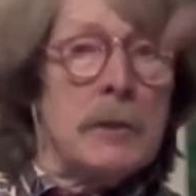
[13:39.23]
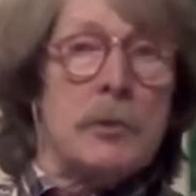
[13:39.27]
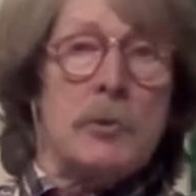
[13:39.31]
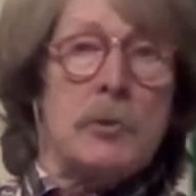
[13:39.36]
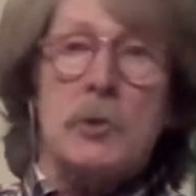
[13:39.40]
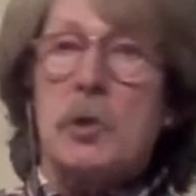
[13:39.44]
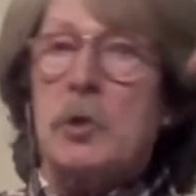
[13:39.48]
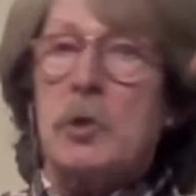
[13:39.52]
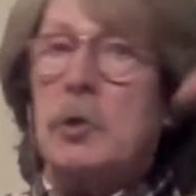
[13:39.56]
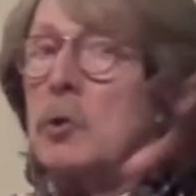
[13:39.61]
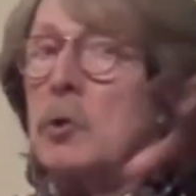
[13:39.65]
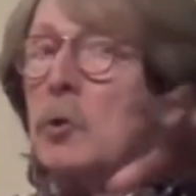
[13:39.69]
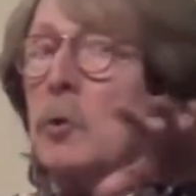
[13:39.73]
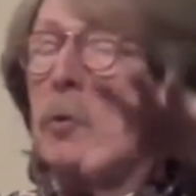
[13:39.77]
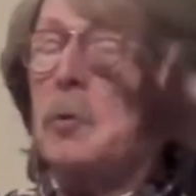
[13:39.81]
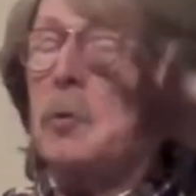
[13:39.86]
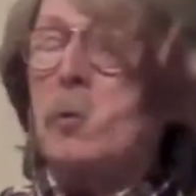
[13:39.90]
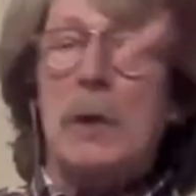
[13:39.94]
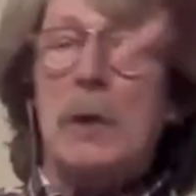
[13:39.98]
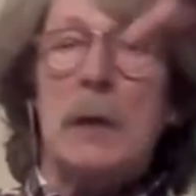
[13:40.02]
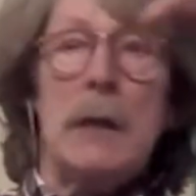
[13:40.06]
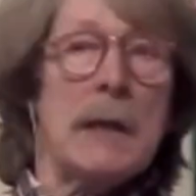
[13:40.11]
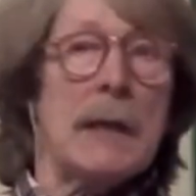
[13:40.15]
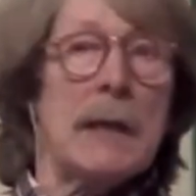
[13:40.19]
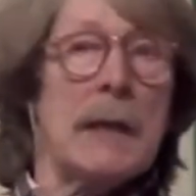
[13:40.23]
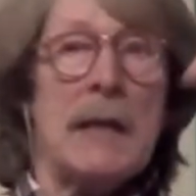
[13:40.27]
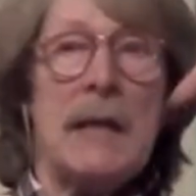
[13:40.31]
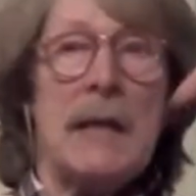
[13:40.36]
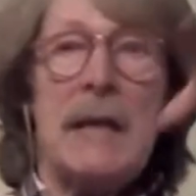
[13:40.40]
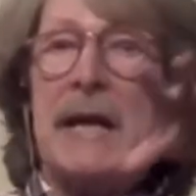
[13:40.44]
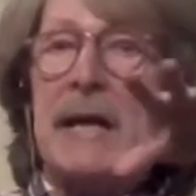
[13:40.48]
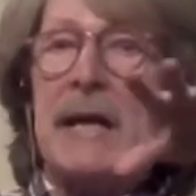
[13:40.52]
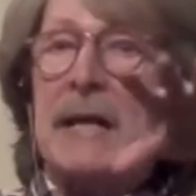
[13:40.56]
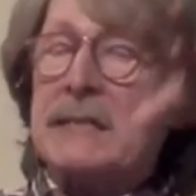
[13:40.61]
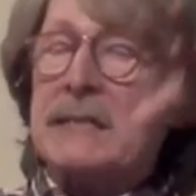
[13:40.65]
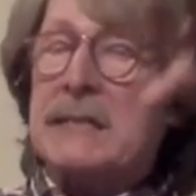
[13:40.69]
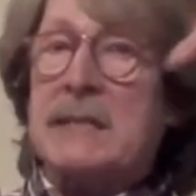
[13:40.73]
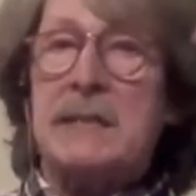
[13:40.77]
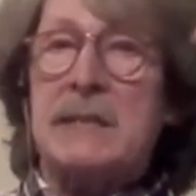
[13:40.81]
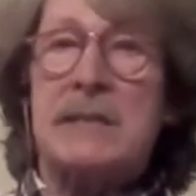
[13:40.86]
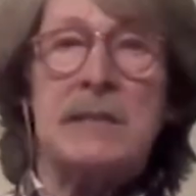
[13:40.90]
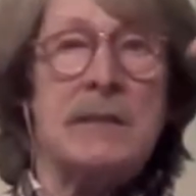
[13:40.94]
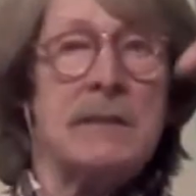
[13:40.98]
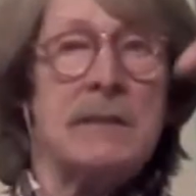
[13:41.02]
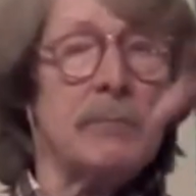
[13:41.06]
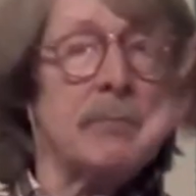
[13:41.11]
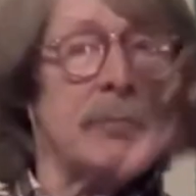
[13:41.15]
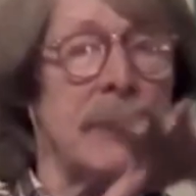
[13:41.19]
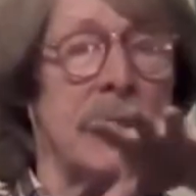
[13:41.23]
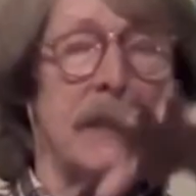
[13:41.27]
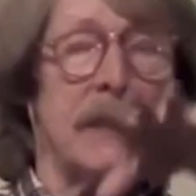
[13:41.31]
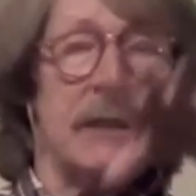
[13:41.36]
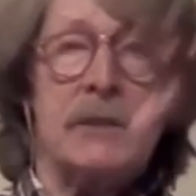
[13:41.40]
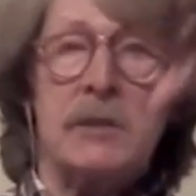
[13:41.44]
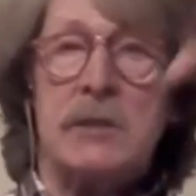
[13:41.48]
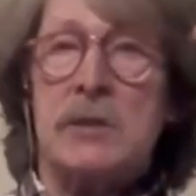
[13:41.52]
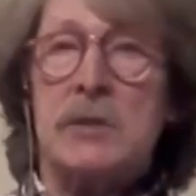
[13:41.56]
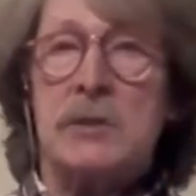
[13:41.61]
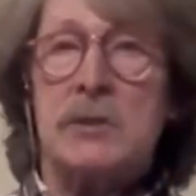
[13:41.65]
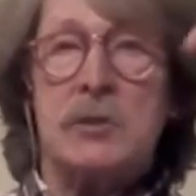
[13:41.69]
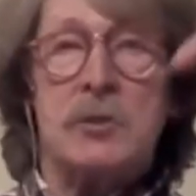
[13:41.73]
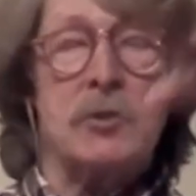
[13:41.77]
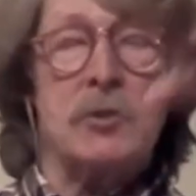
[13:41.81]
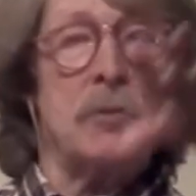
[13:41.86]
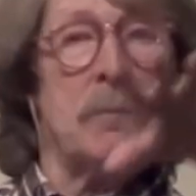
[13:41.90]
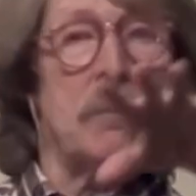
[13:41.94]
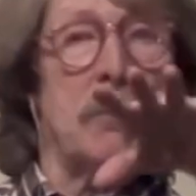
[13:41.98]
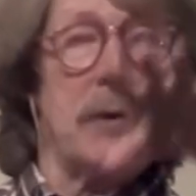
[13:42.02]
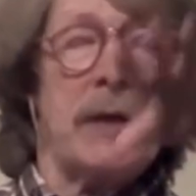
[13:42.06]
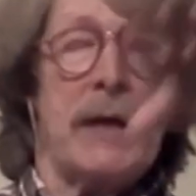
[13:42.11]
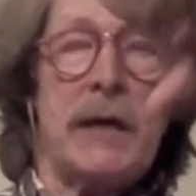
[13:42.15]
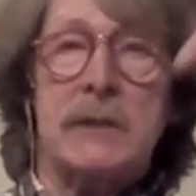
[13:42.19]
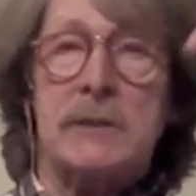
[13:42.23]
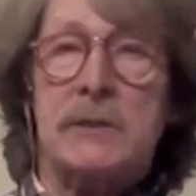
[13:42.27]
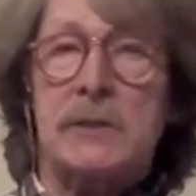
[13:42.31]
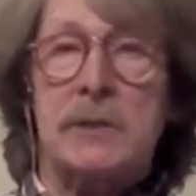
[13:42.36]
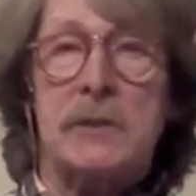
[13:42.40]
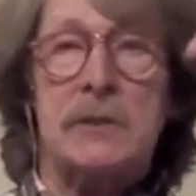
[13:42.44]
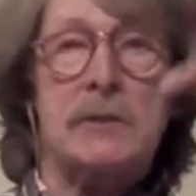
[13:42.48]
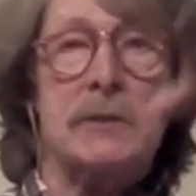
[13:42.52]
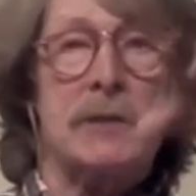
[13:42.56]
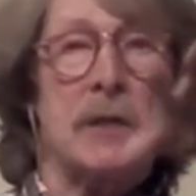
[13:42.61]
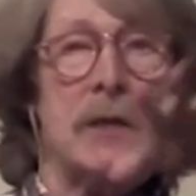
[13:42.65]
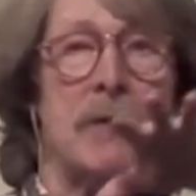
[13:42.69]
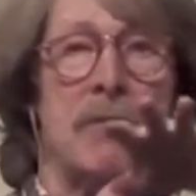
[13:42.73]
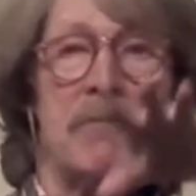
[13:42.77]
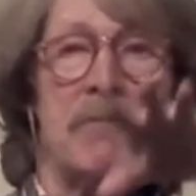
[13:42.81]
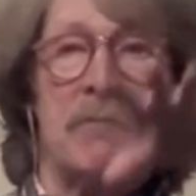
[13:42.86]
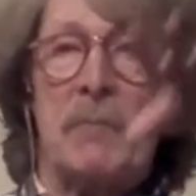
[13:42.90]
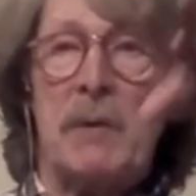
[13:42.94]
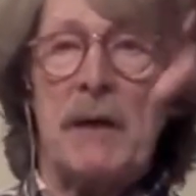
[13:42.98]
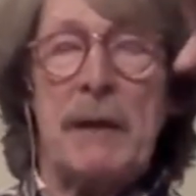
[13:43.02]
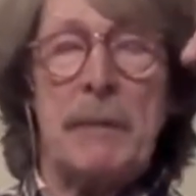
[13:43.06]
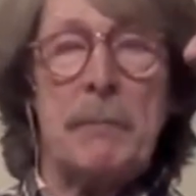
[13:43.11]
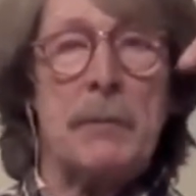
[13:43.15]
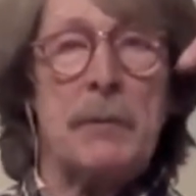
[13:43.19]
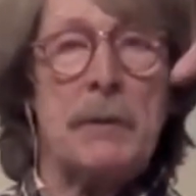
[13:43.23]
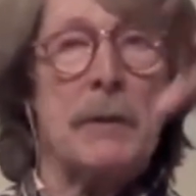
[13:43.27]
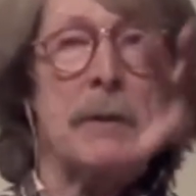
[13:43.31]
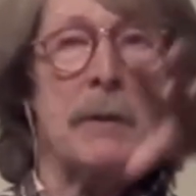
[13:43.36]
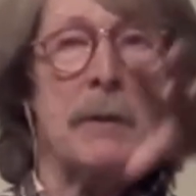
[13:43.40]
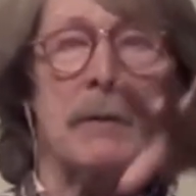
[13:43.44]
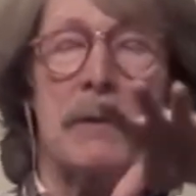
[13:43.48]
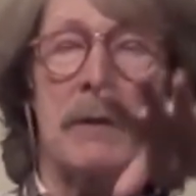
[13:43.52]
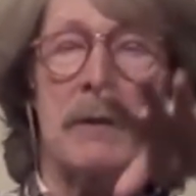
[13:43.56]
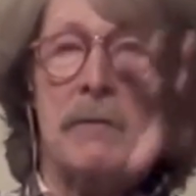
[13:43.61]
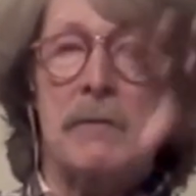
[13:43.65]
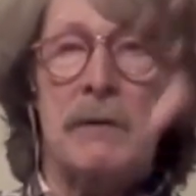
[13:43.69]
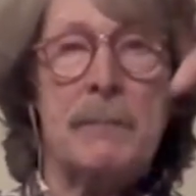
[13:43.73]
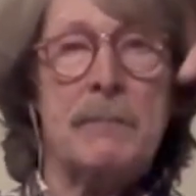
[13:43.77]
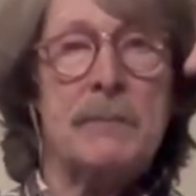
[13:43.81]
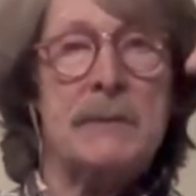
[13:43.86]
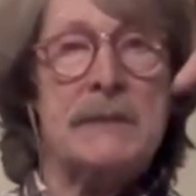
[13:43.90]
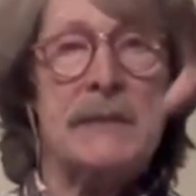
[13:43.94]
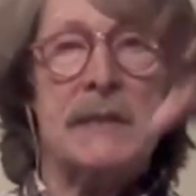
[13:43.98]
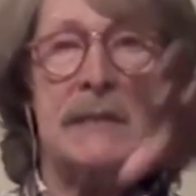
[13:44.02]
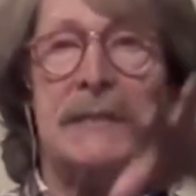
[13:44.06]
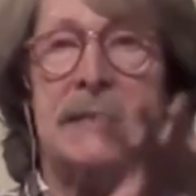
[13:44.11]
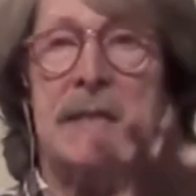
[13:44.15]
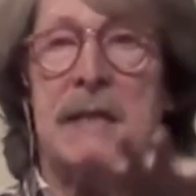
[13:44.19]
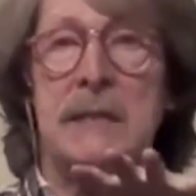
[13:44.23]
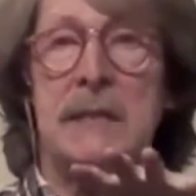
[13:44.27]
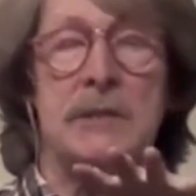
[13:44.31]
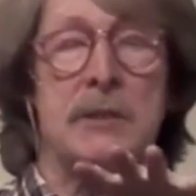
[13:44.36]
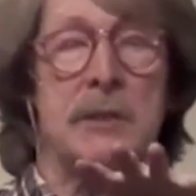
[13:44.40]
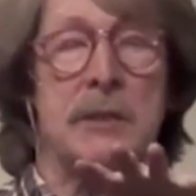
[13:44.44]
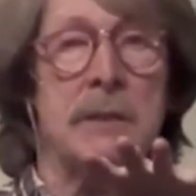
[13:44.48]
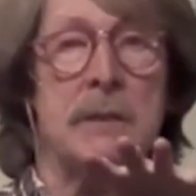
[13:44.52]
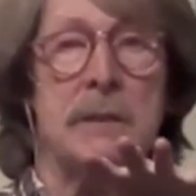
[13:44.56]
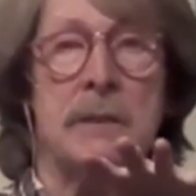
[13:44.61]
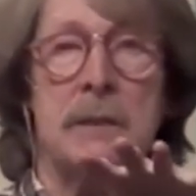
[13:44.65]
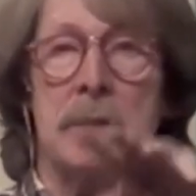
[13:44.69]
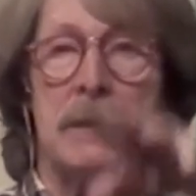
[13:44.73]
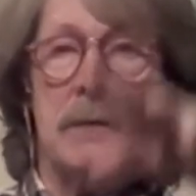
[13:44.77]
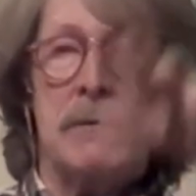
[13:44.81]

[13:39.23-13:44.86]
2 elected branches, 2 branches of popular representation,